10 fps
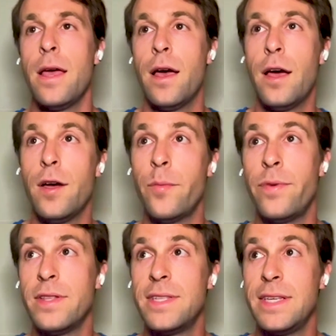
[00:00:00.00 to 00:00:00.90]
Uh,
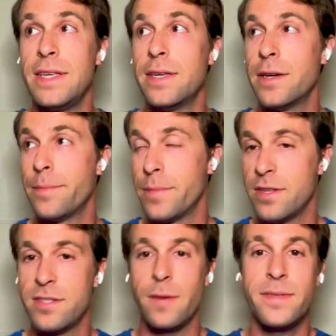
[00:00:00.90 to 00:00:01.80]
but the um, the
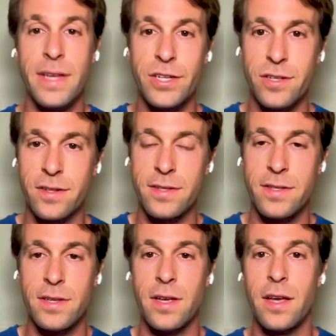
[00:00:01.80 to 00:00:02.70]
substations
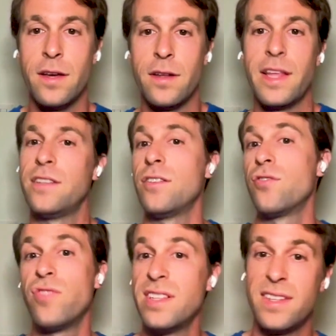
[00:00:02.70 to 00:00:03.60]
uh, like the
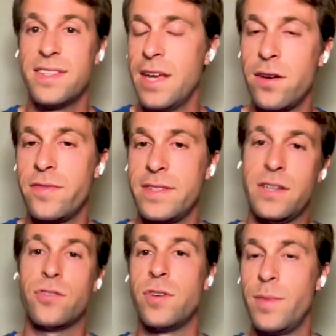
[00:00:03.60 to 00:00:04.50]
grid itself is
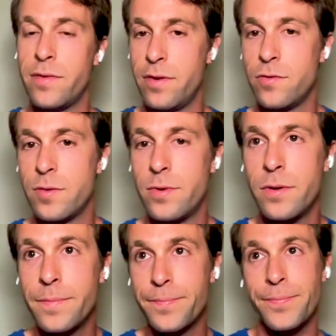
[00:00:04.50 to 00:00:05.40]
extremely vulnerable.
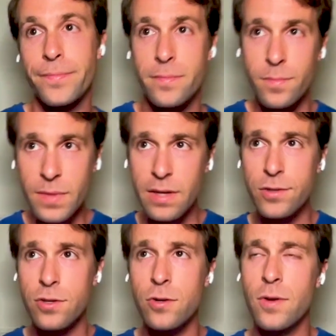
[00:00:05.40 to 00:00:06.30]

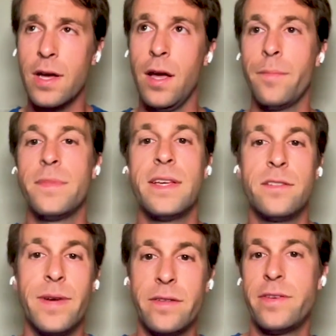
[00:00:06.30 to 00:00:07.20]
So um, there's
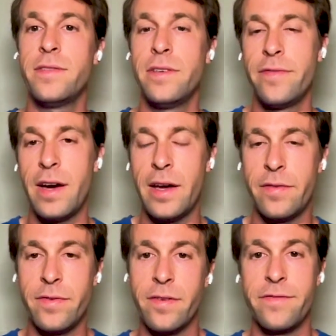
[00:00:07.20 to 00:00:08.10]
about
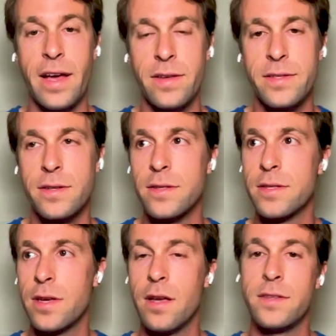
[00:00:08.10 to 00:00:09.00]
55,000
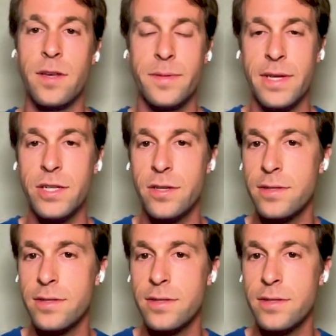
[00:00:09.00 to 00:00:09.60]
uh, substations